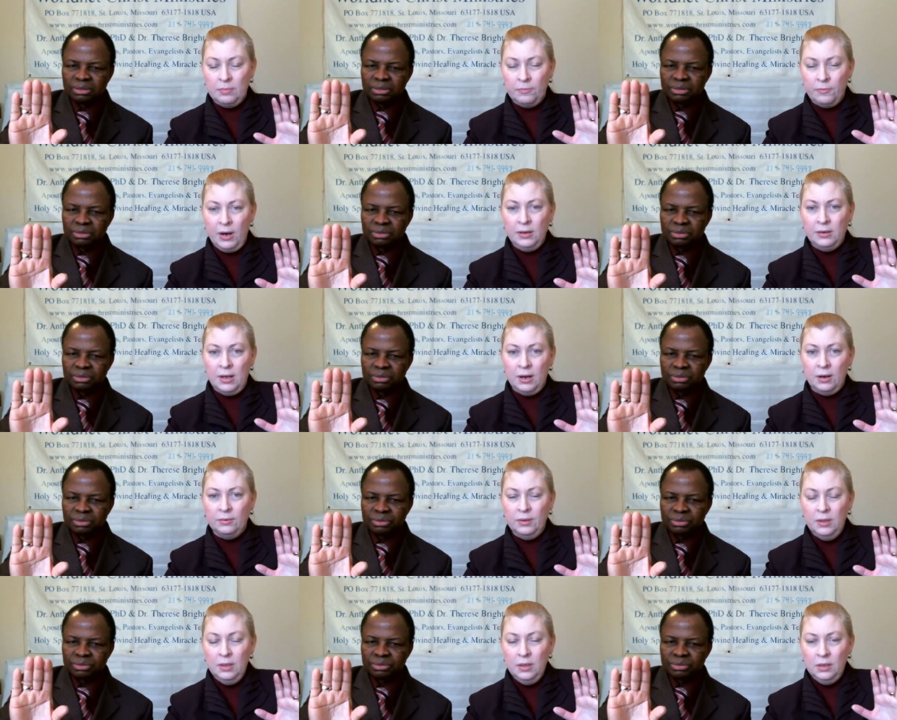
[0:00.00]
Speaker 1: them right
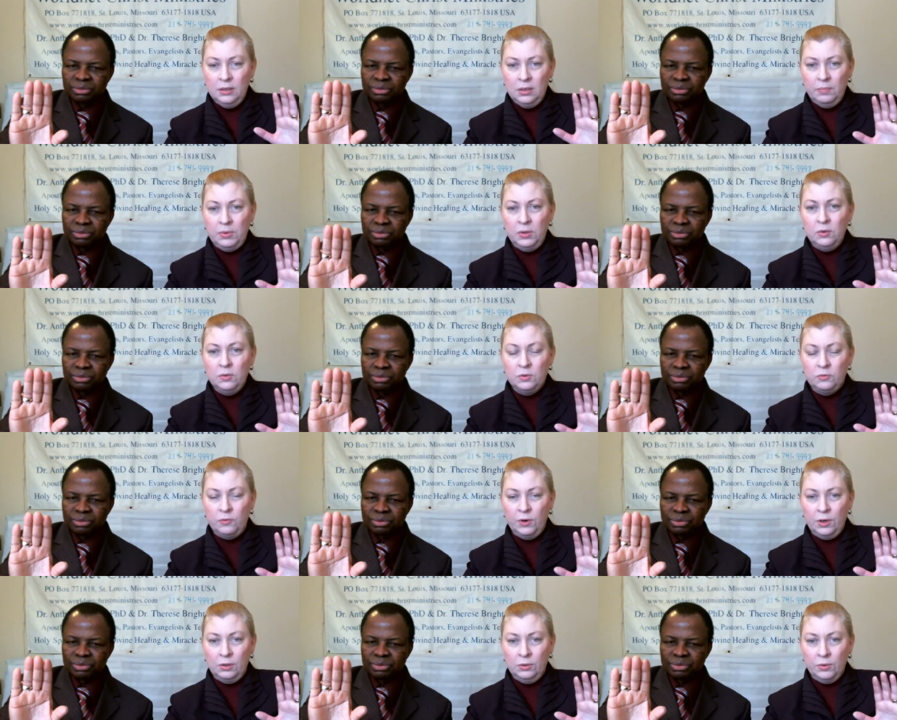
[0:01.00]
now to be used
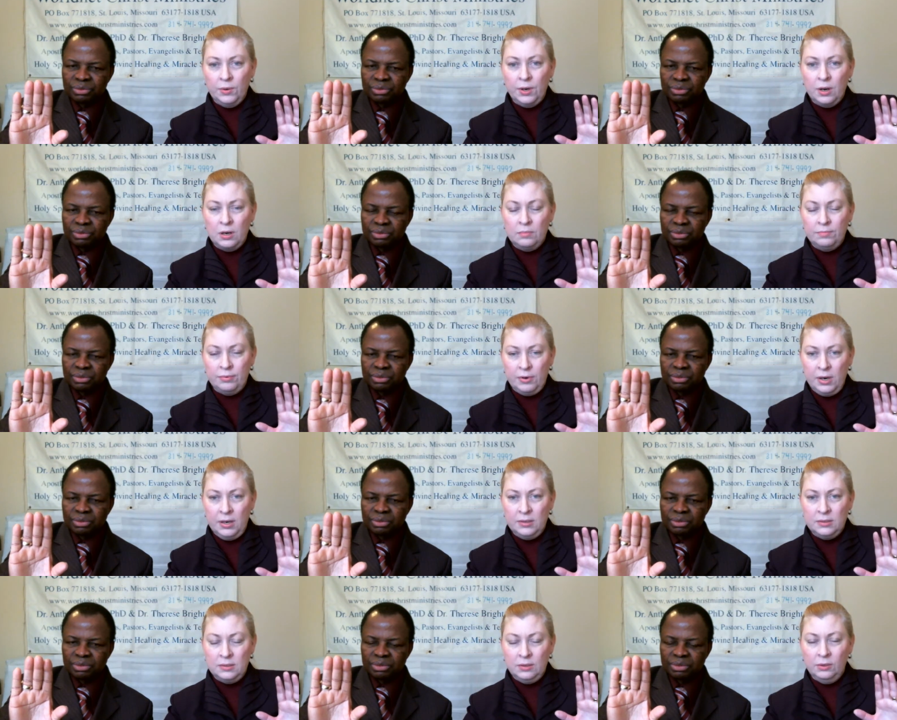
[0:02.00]
for your glory, honor, and
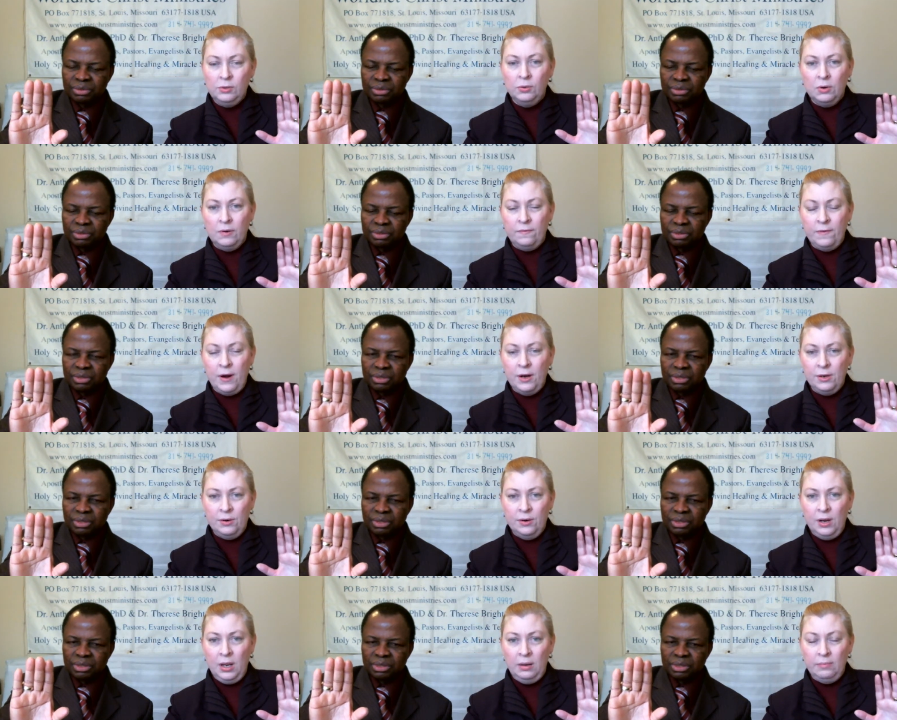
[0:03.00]
praise, to glorify
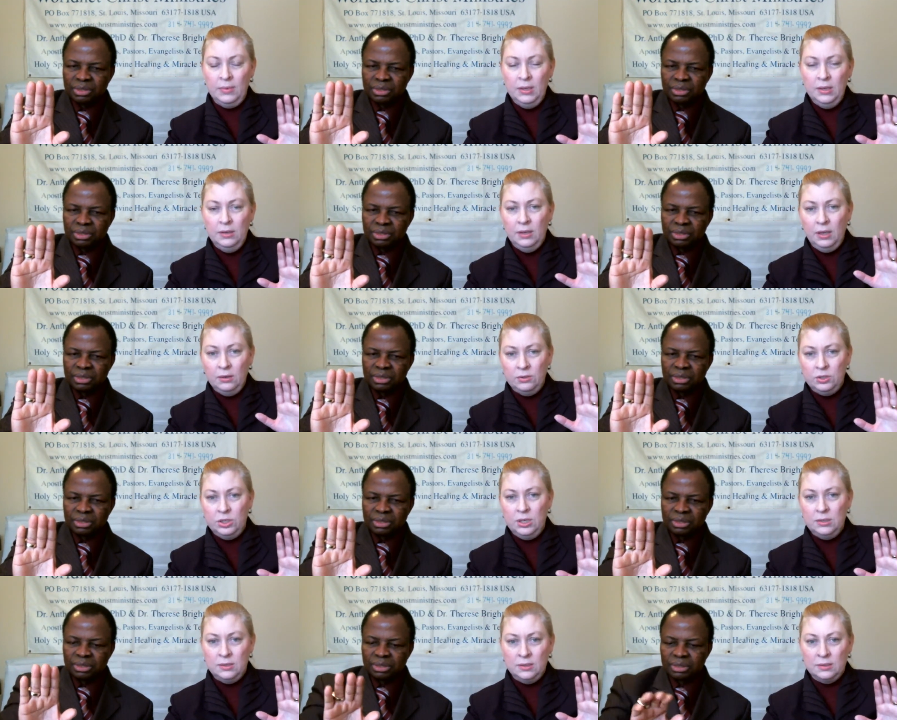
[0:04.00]
your name. In
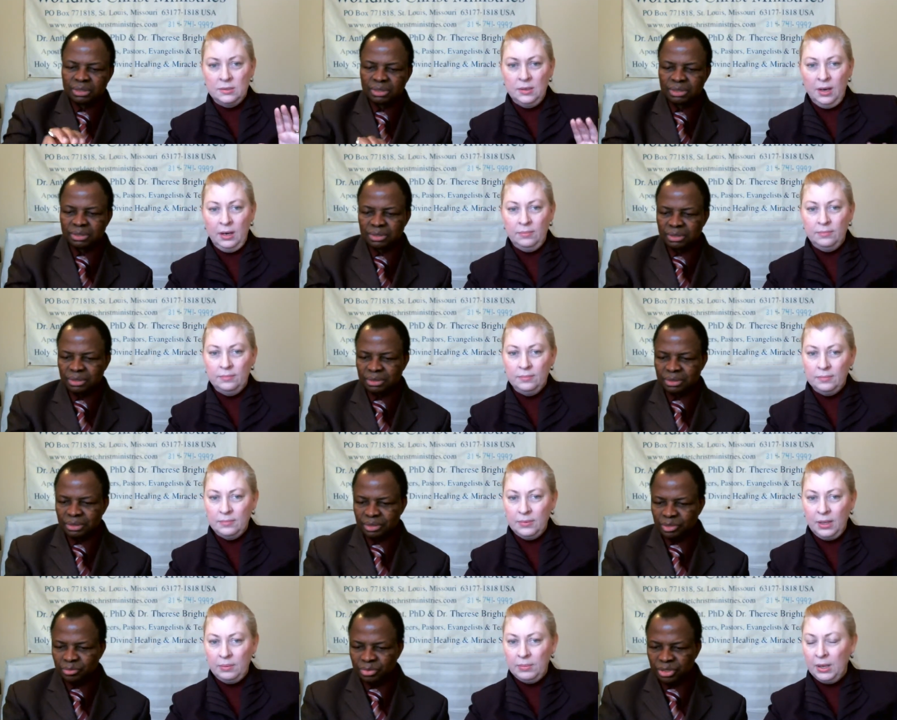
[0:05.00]
Jesus' name,
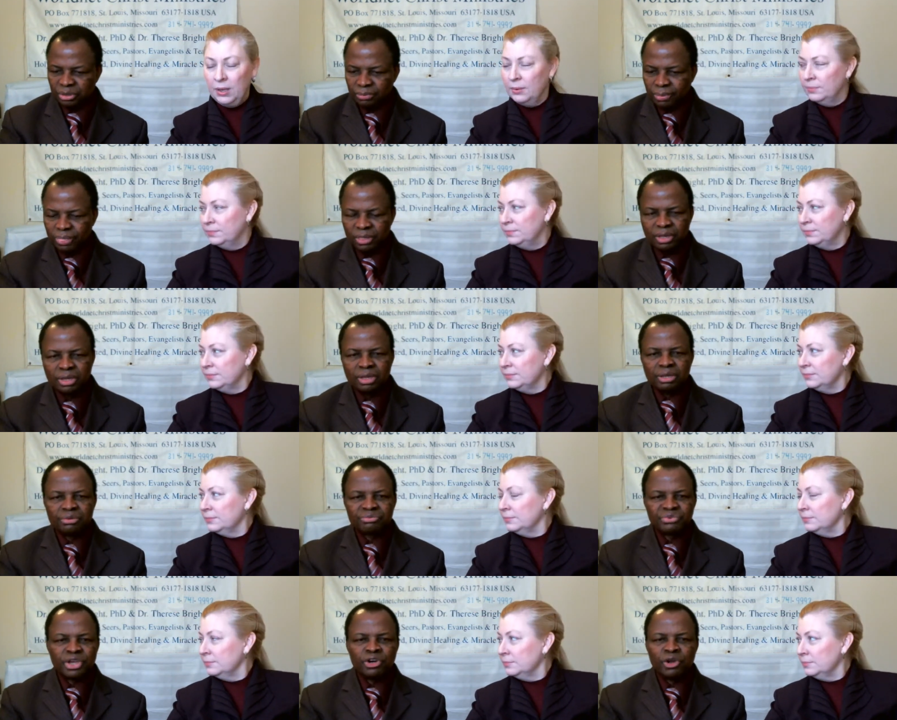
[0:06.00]
Speaker 2: amen.
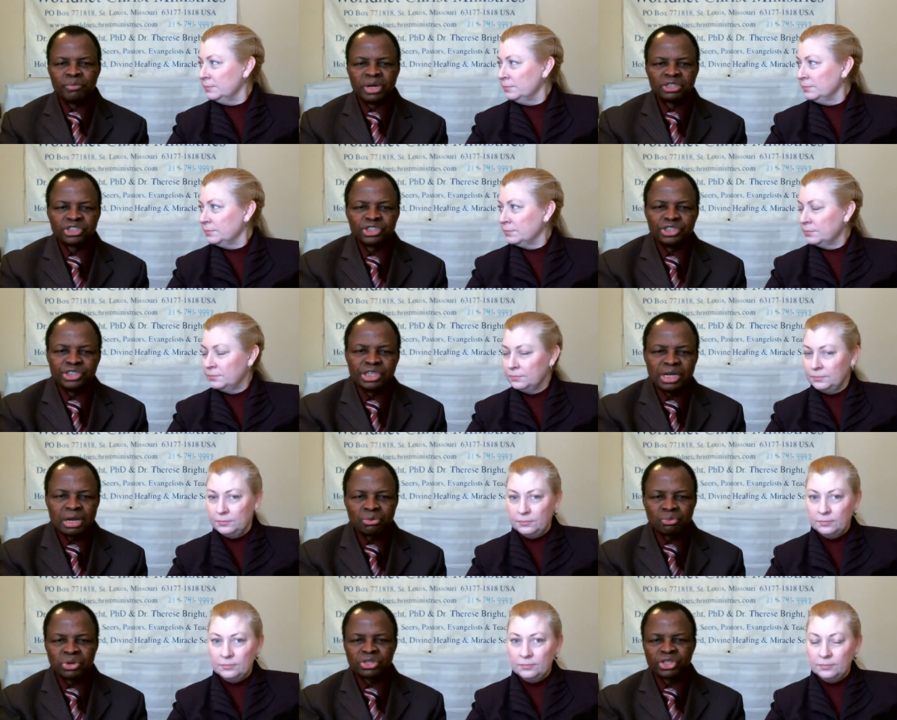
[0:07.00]
Fear not, my children,
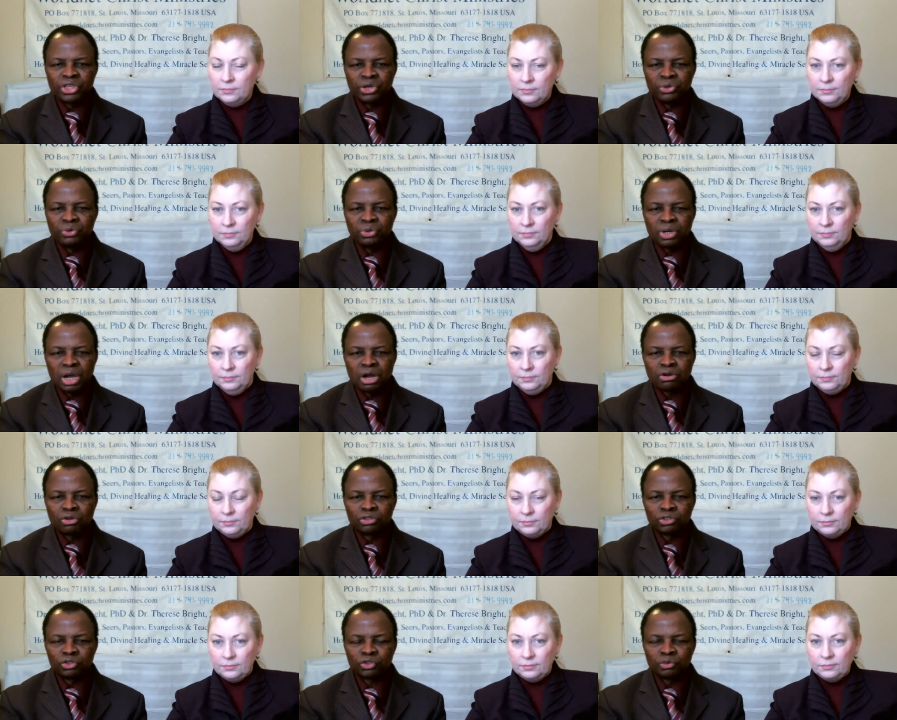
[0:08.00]
I'm with you. I'll
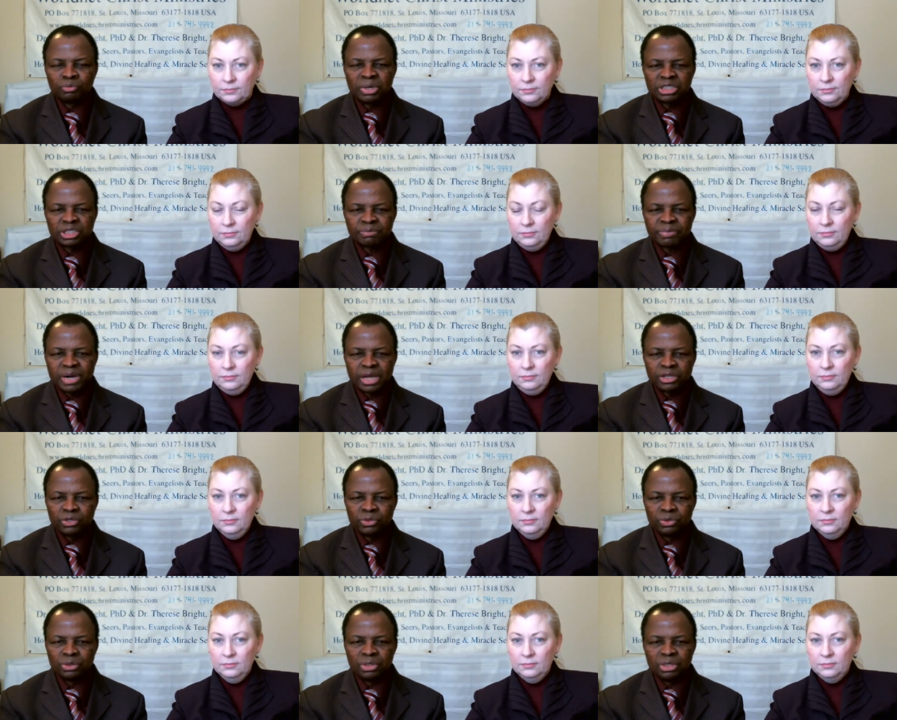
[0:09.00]
continue to multiply
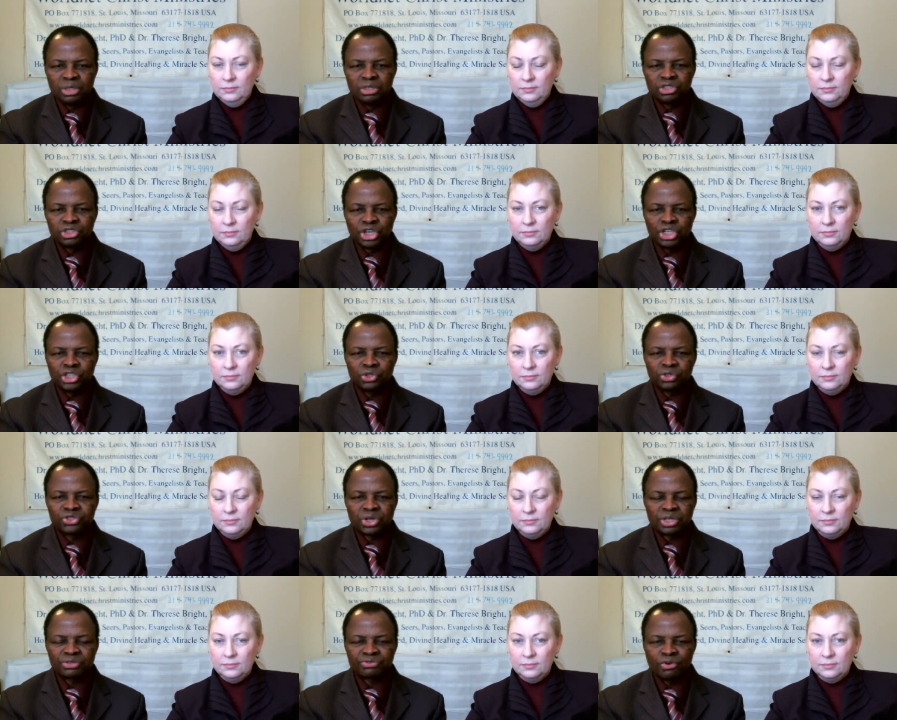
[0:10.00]
you, change you,
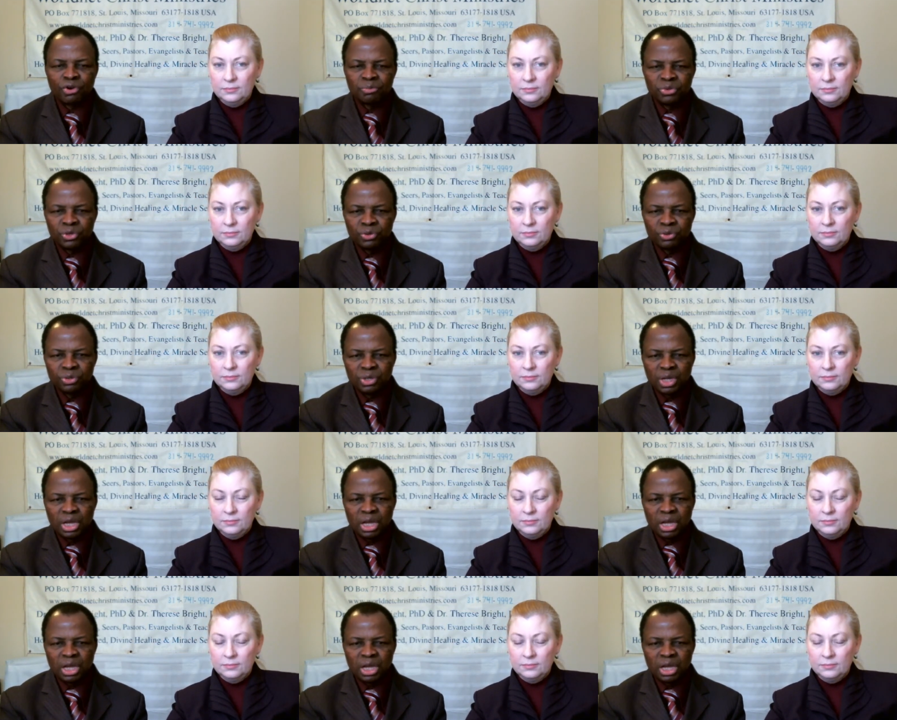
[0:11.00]
transform you.